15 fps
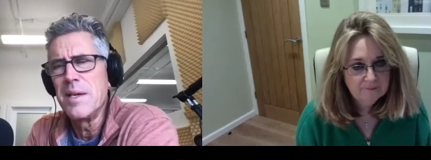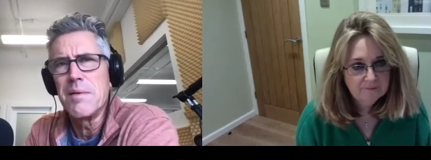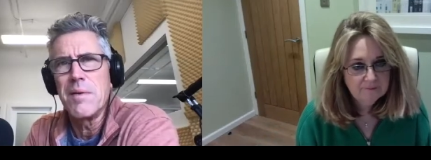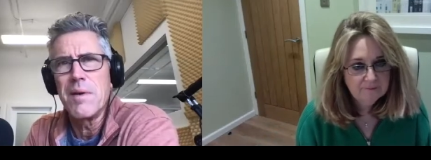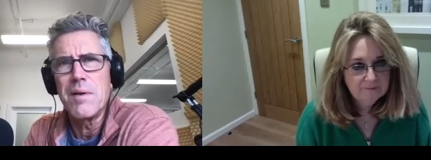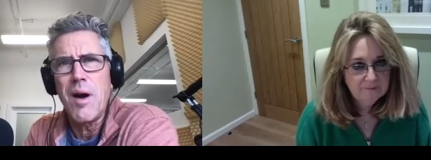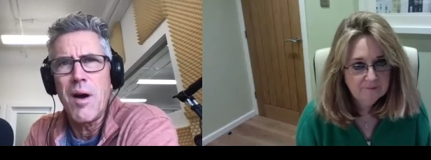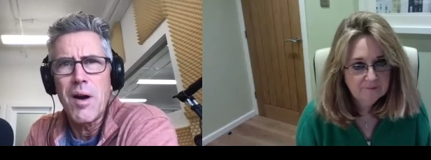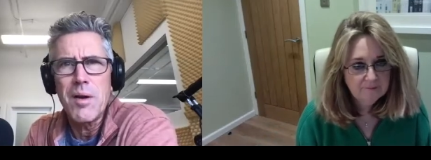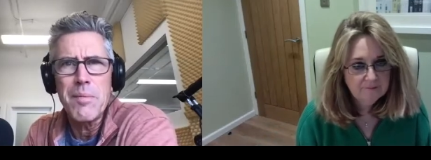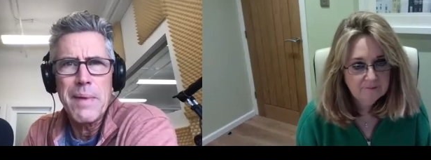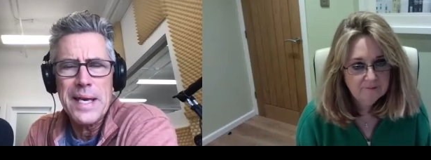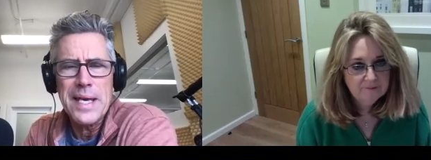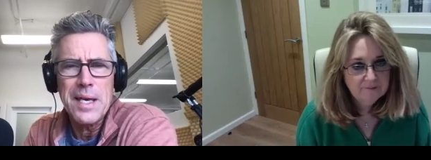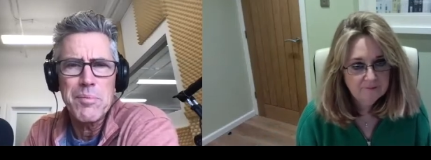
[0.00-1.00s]
Speaker 1: art
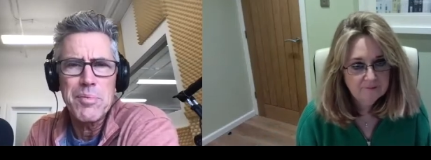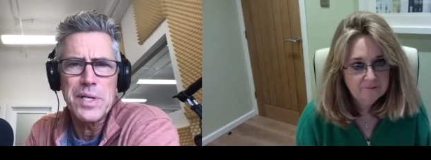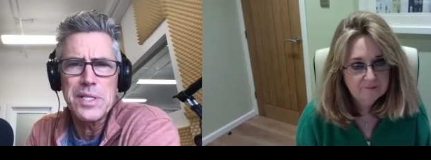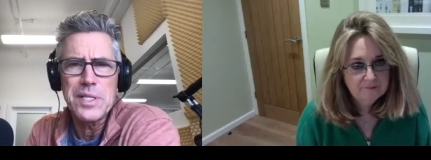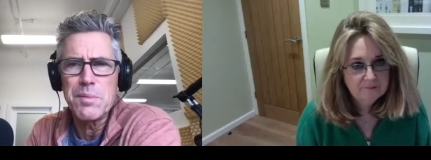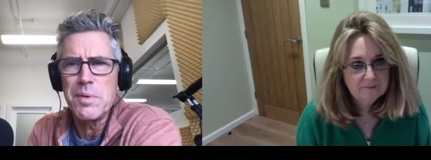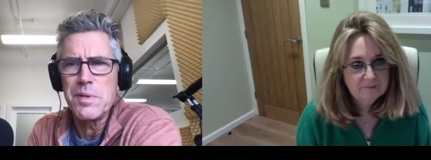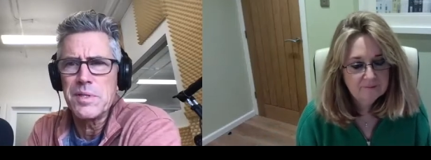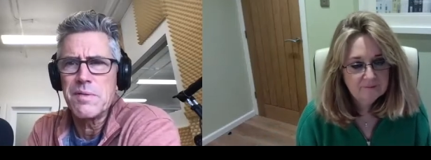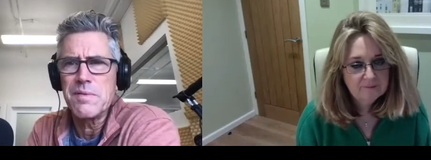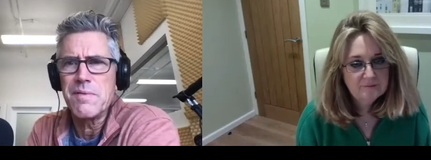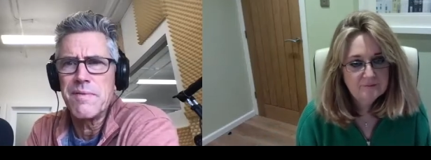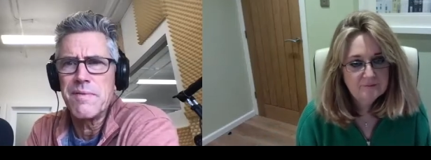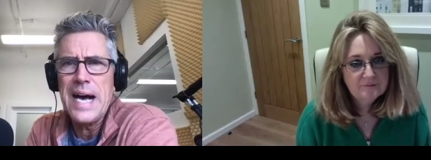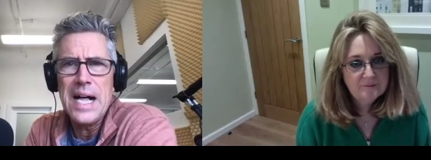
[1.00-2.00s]
making principles
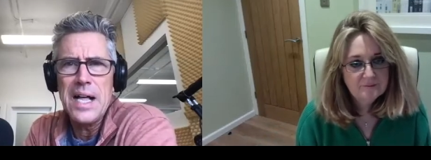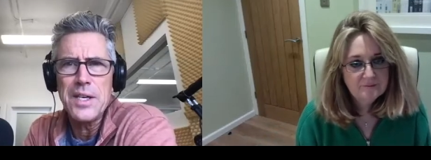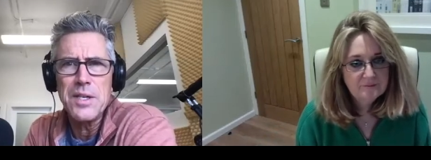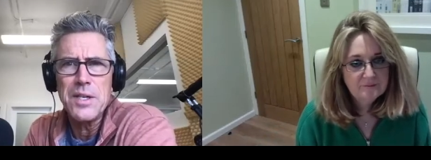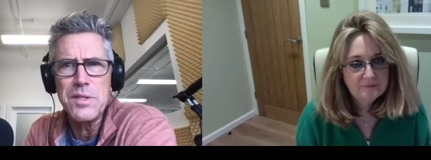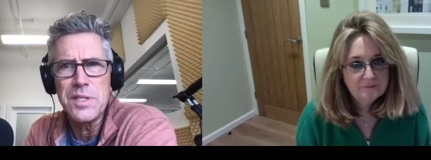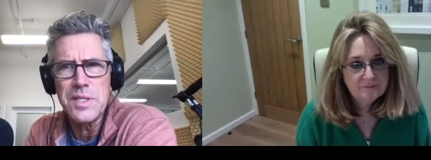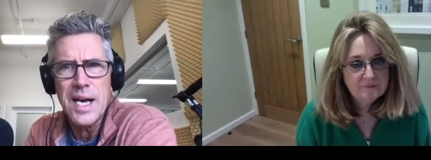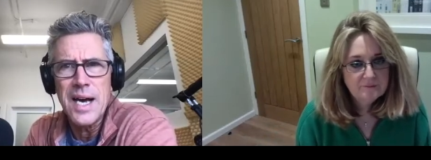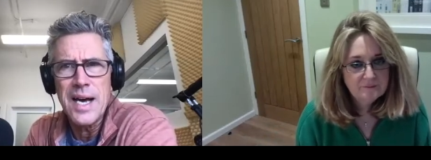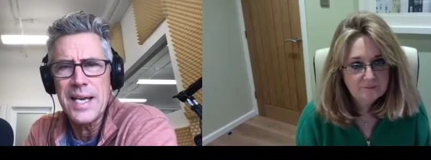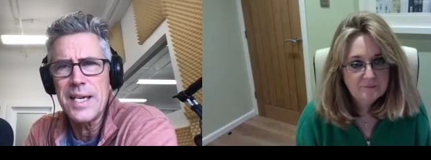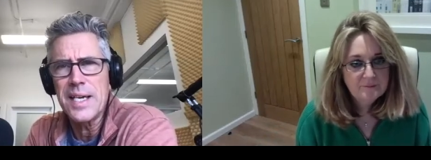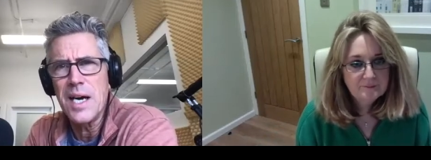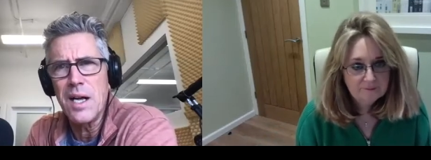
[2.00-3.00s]
value
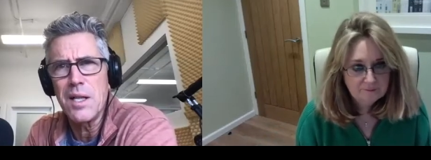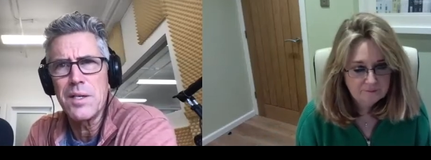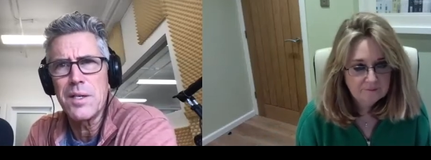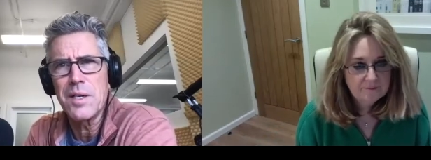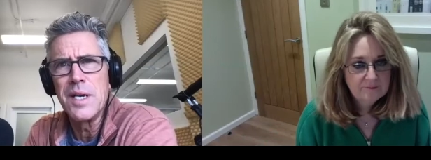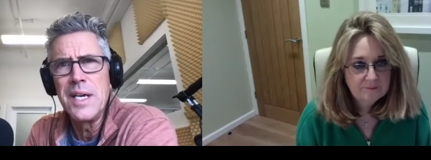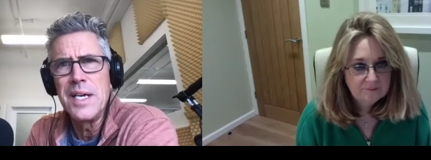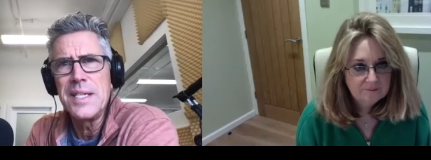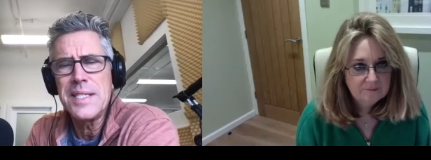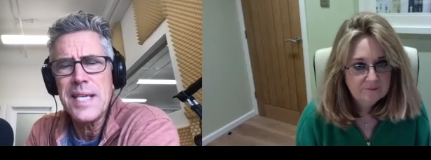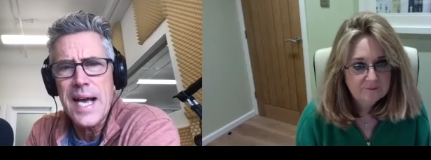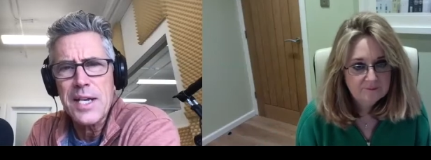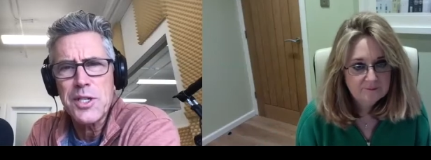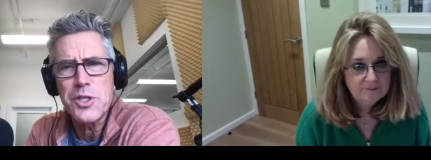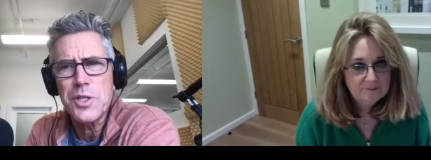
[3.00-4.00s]
design color
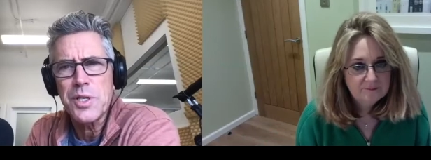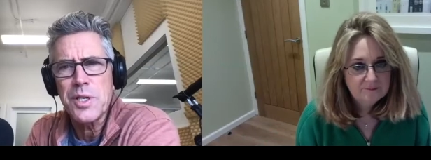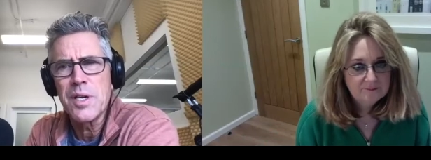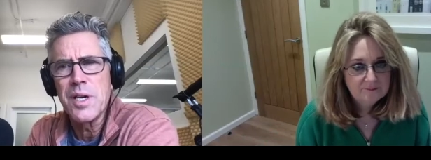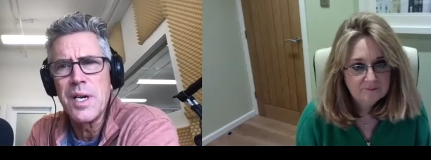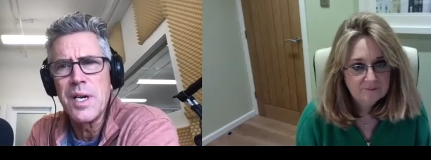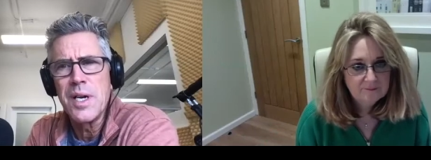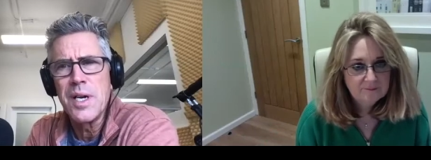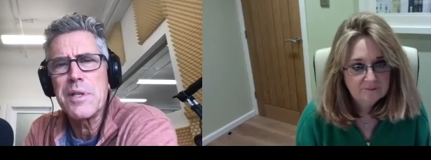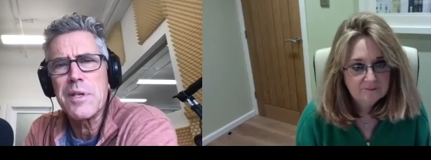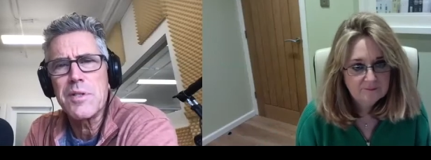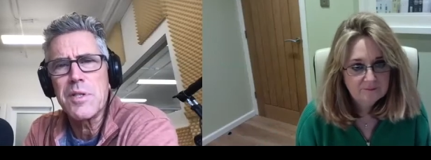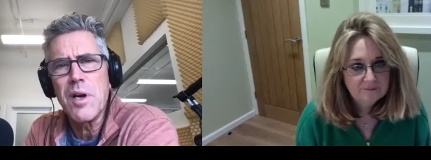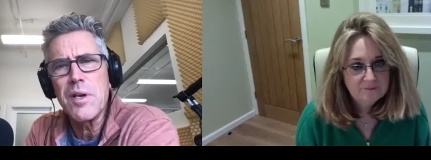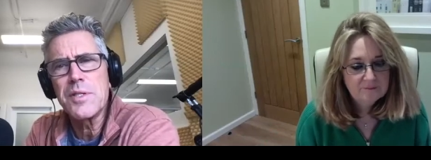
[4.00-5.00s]
texture but there's
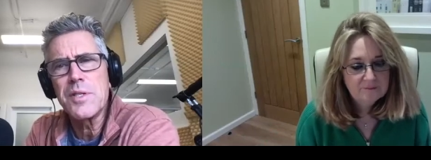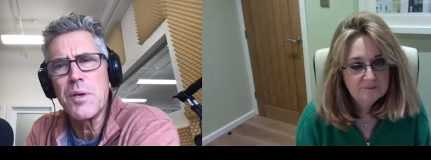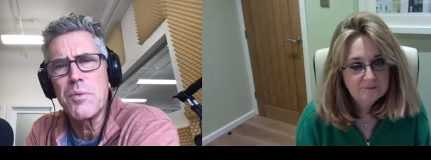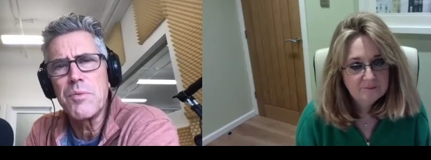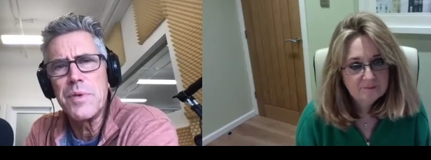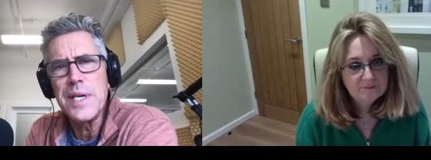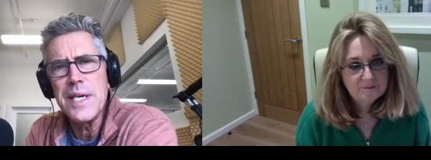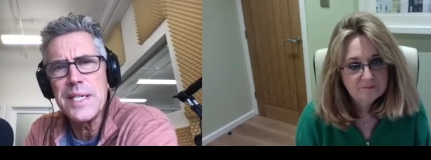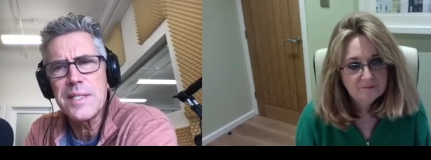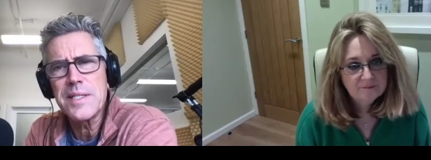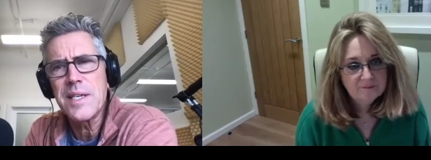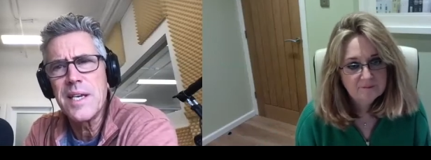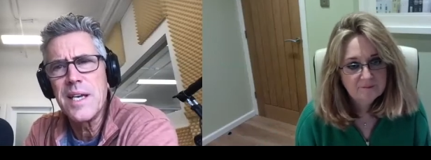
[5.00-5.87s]
also risk